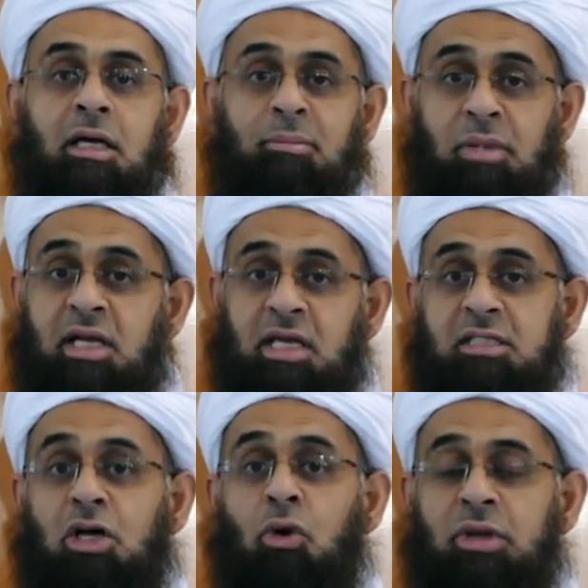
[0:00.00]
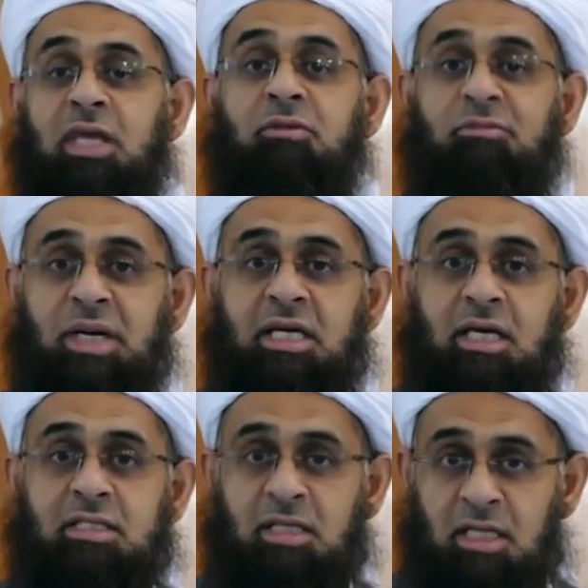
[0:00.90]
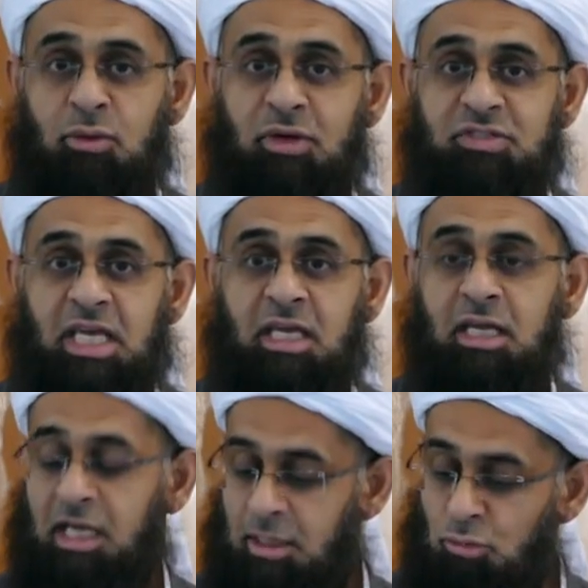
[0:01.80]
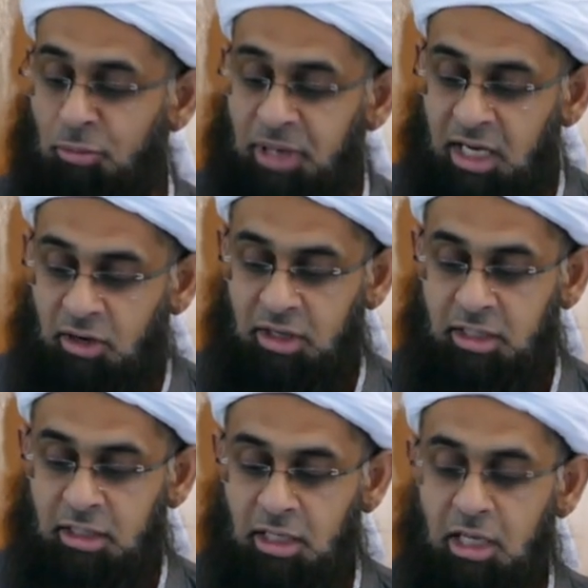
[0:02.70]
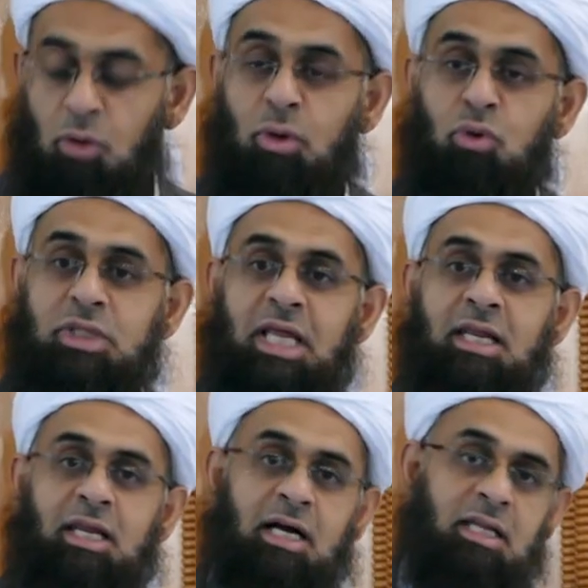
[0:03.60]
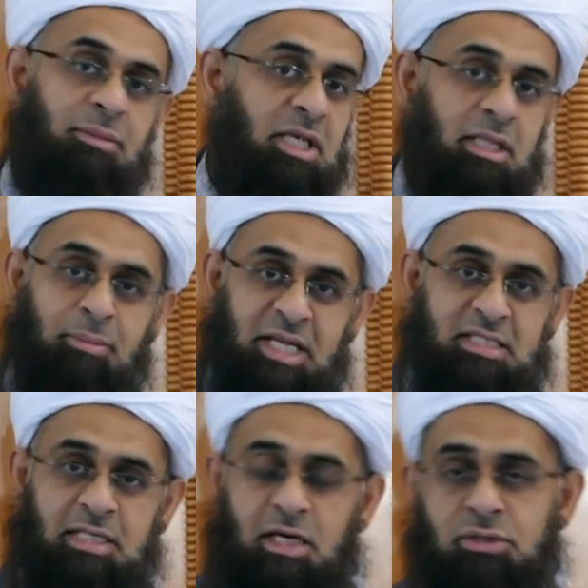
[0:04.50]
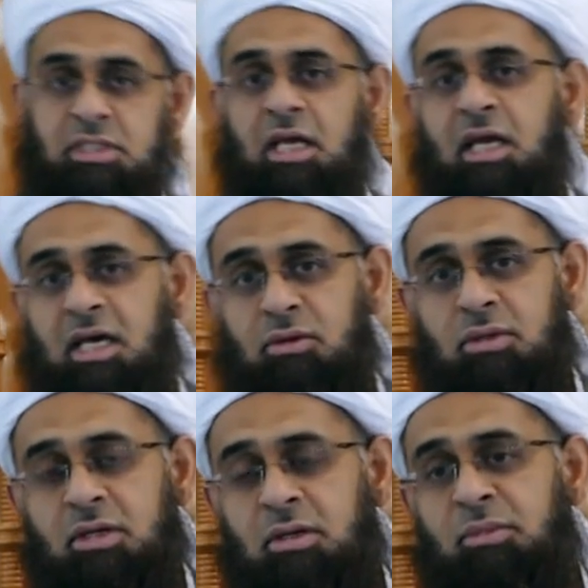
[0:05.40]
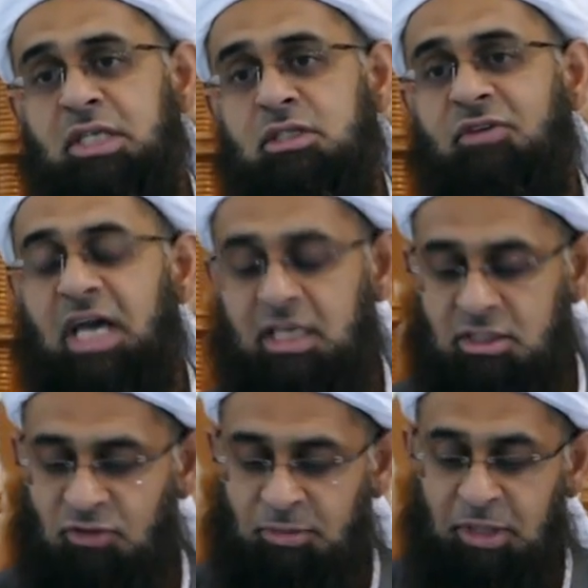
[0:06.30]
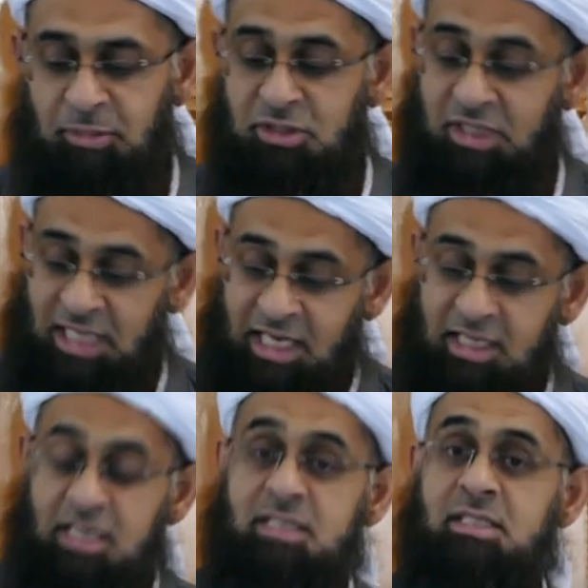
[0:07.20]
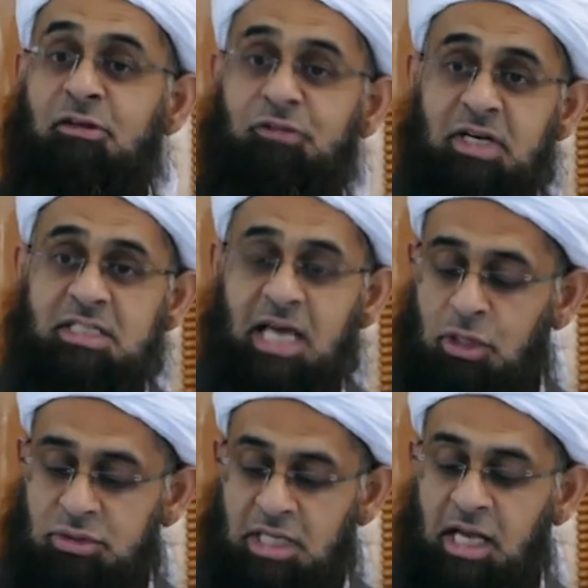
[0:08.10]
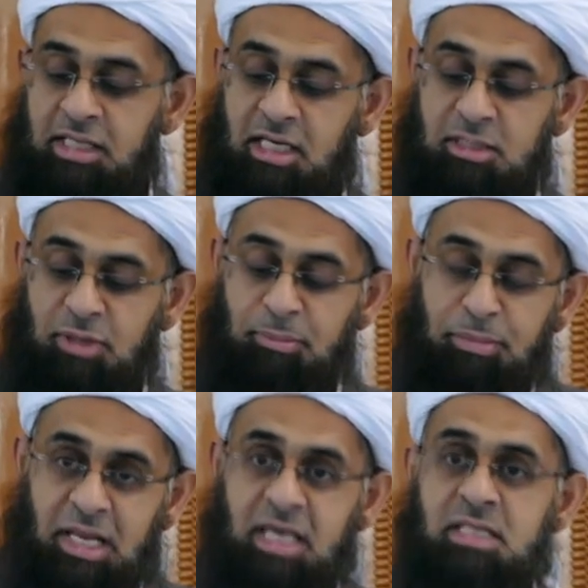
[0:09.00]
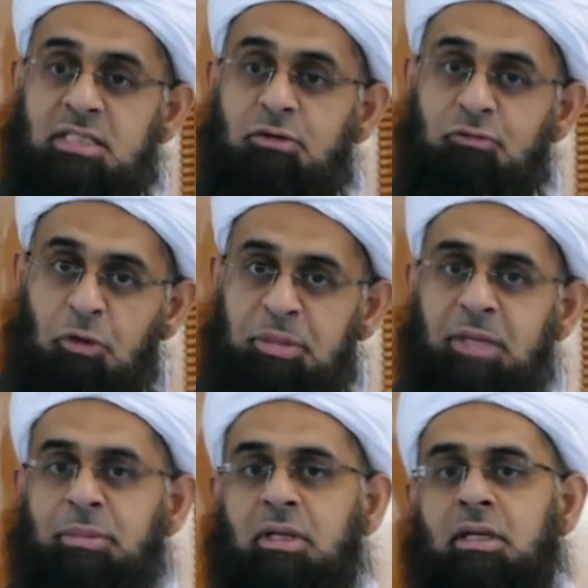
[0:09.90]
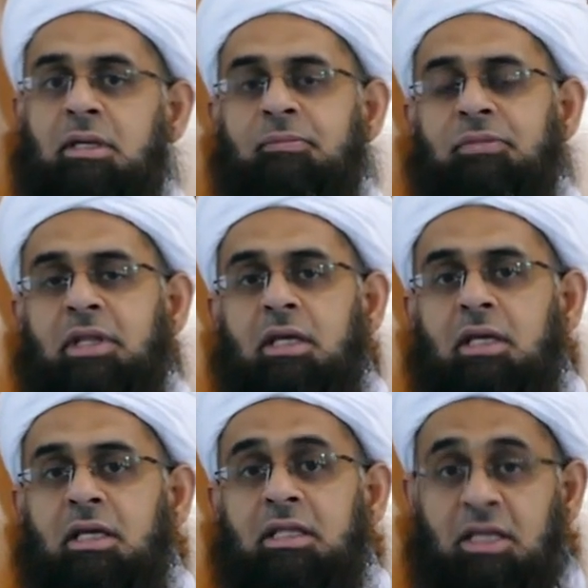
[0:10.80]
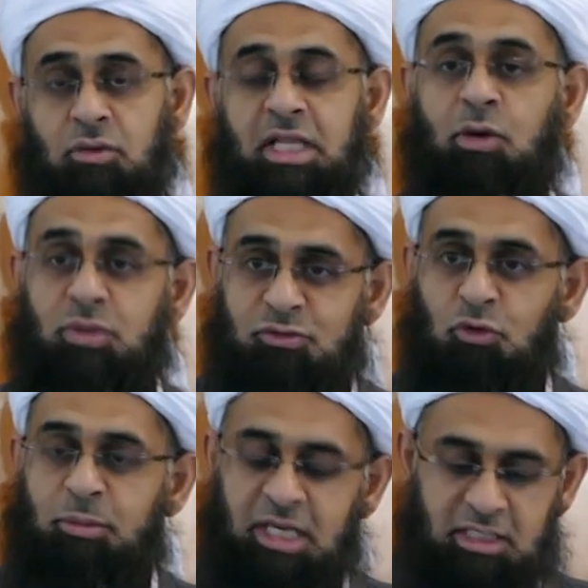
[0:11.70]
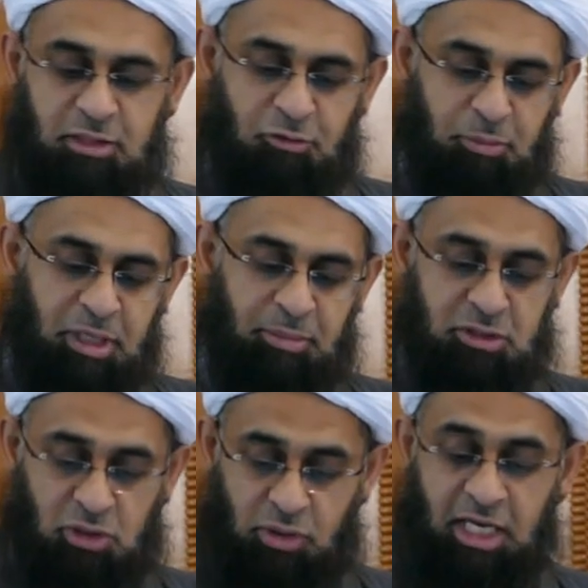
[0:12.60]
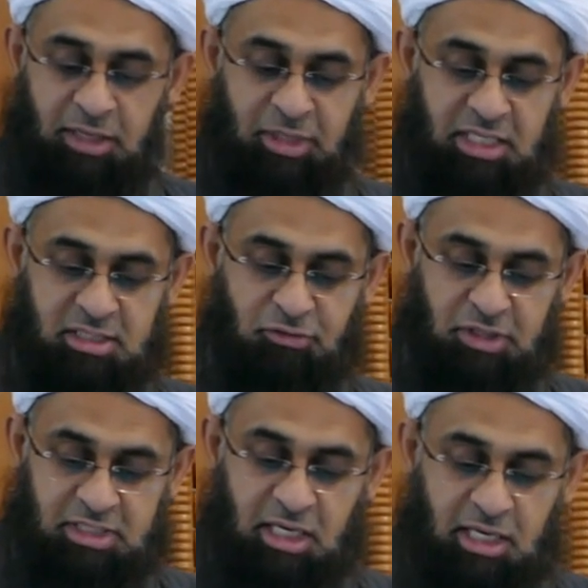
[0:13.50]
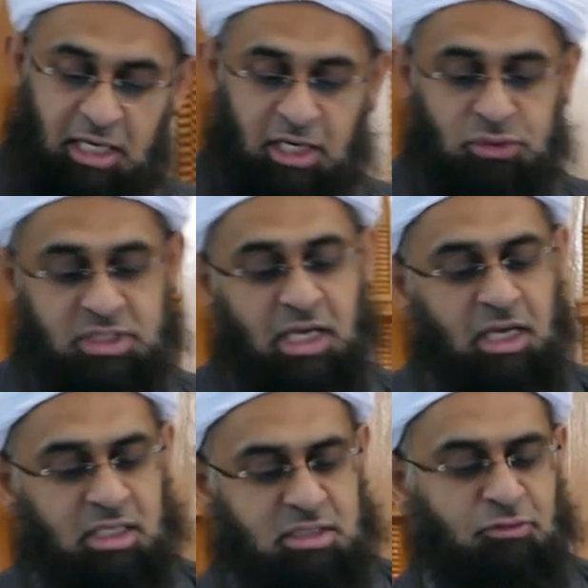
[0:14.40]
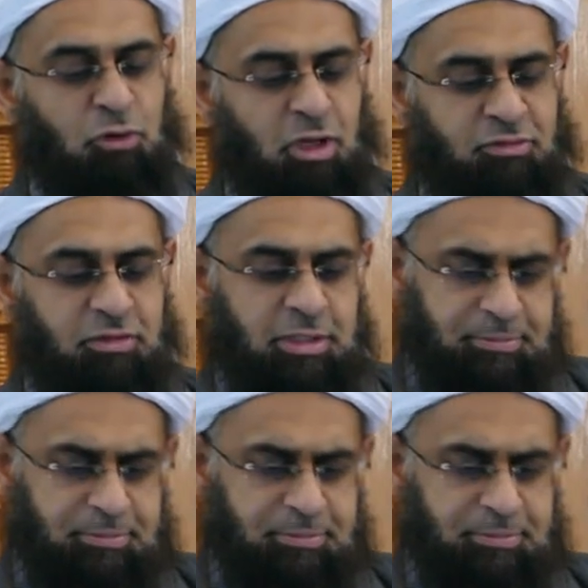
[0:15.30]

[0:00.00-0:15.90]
Bakkah is the old name of Makkah, it's another way of saying it. Mubarakan wa hudan lil alameen, the blessed house and the means of guidance for the people. So that is the first house that has been placed for people, that was formulated for people. So Kaaba is the first house. It's full of.